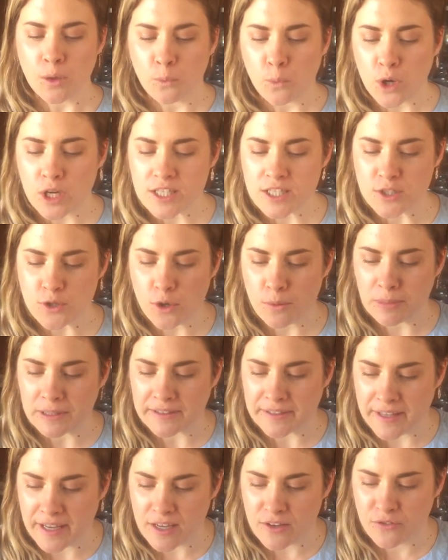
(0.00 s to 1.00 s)
What's your
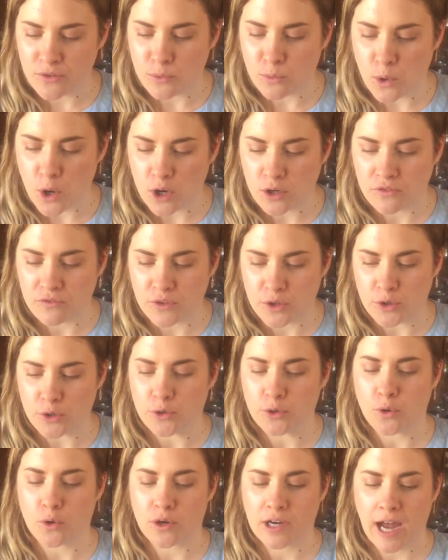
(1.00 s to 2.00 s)
belief,
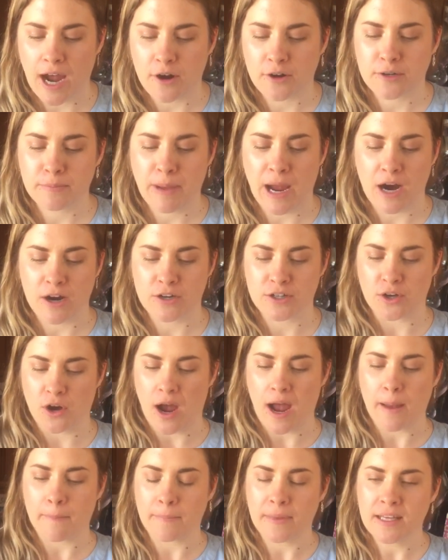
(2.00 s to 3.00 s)
worldview, or current
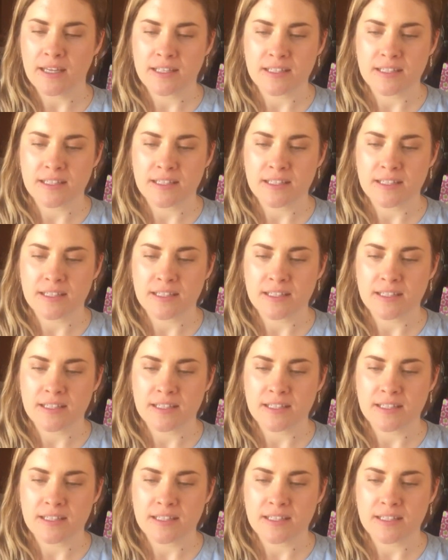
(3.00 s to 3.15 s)
paradigm?